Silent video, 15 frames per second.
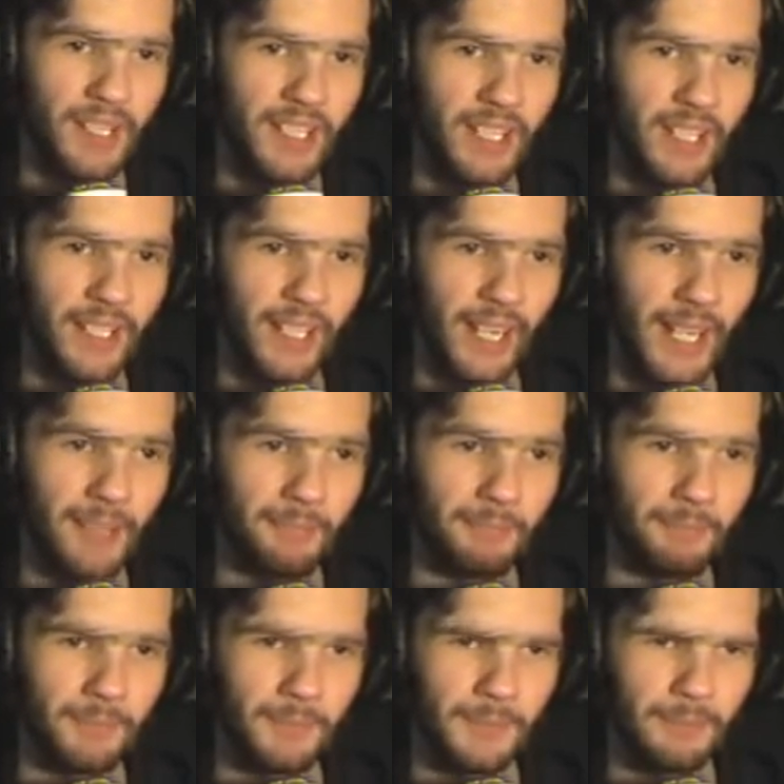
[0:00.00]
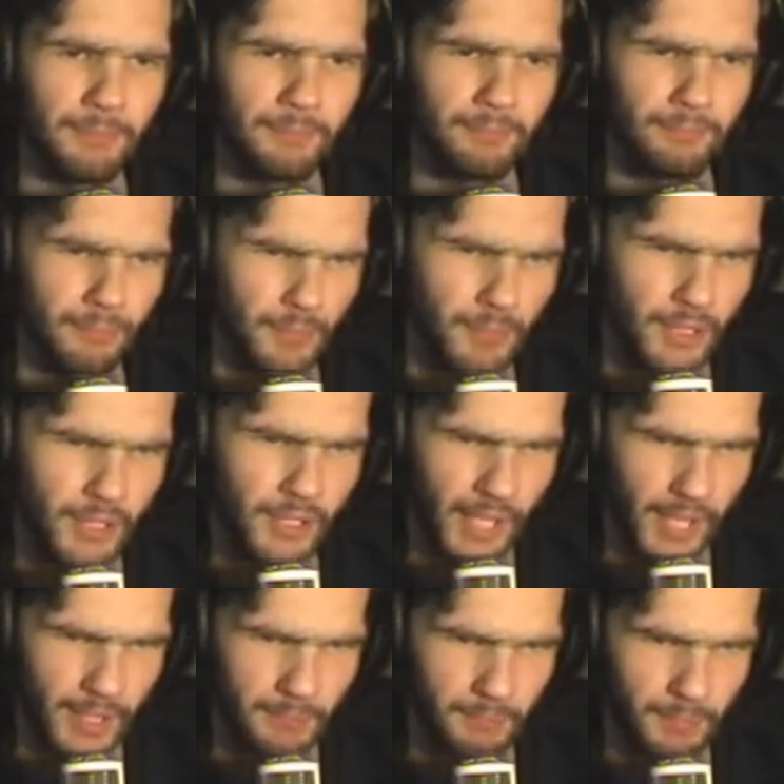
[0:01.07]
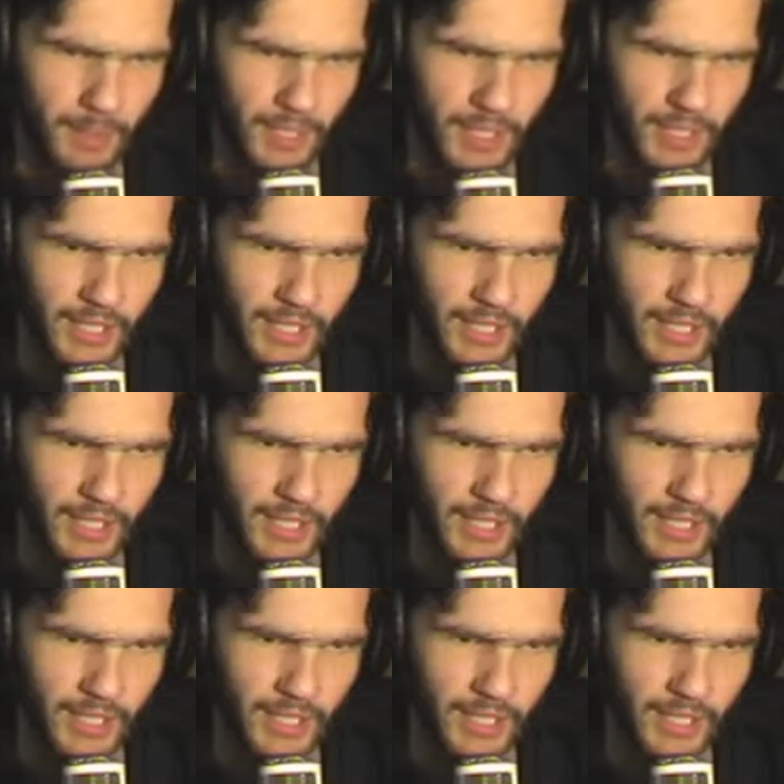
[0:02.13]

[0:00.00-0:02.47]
be seen again. Stand by